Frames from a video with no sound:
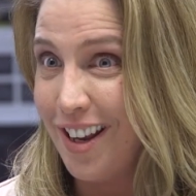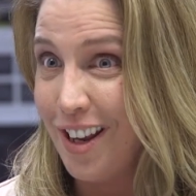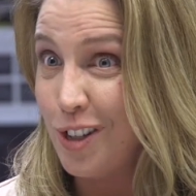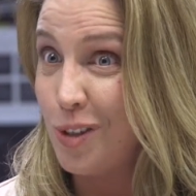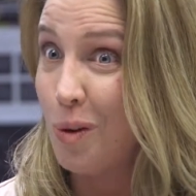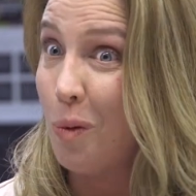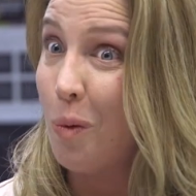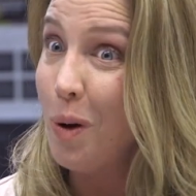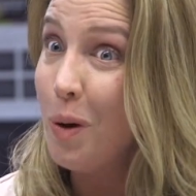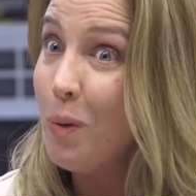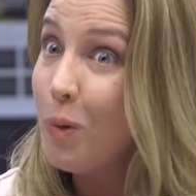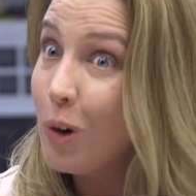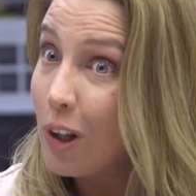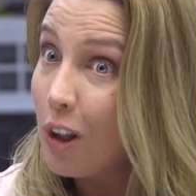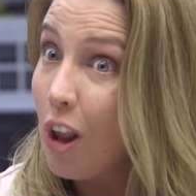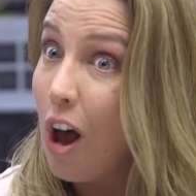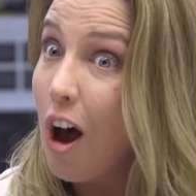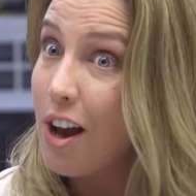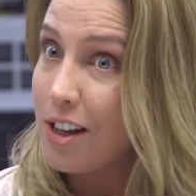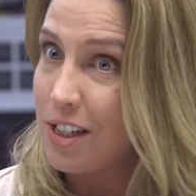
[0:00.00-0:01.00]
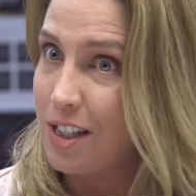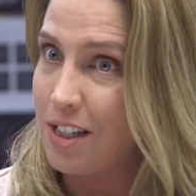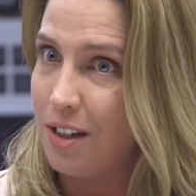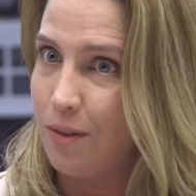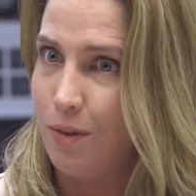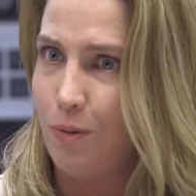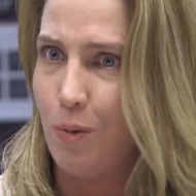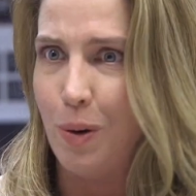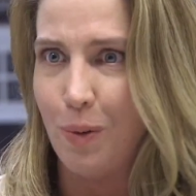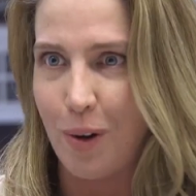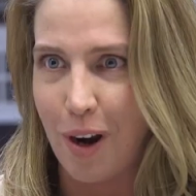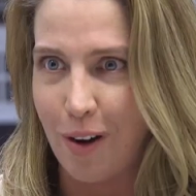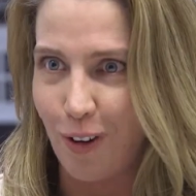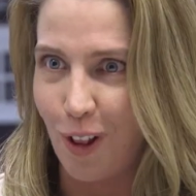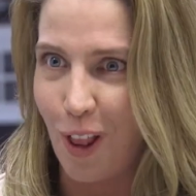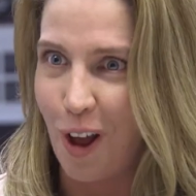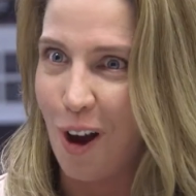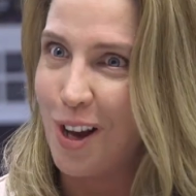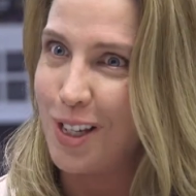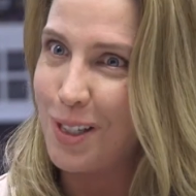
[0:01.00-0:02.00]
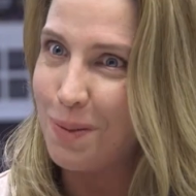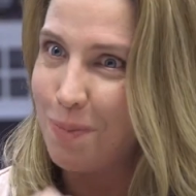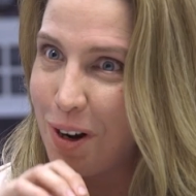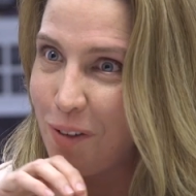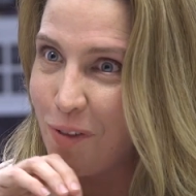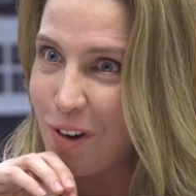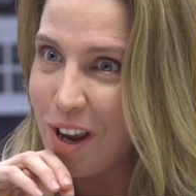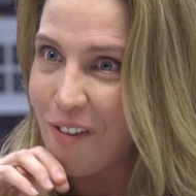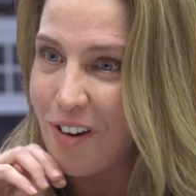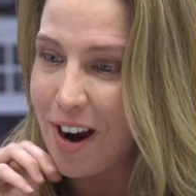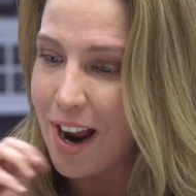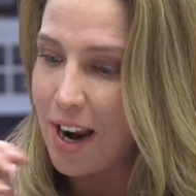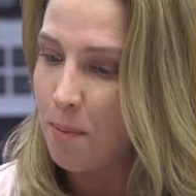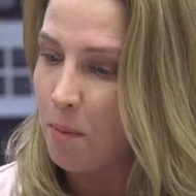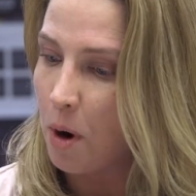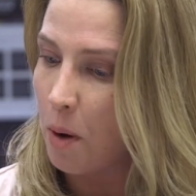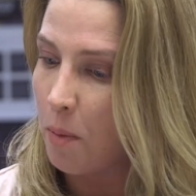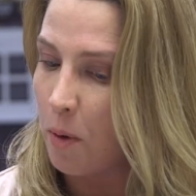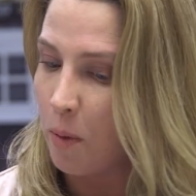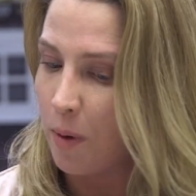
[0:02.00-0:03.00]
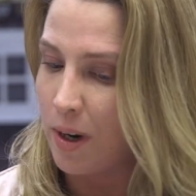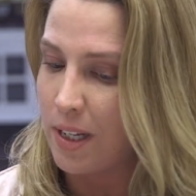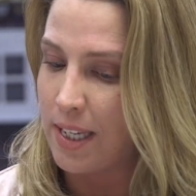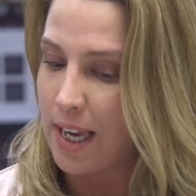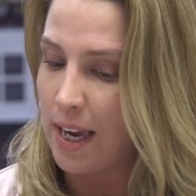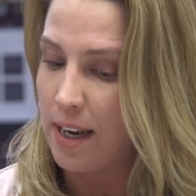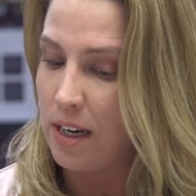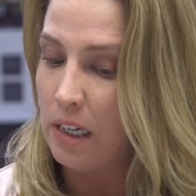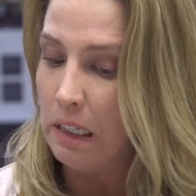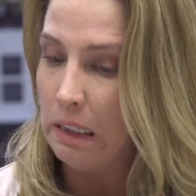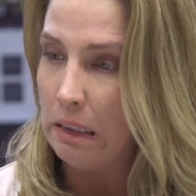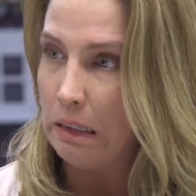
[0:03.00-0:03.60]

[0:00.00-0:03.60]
So when we were lost, we were never lost. But if we ever had a moment where we said,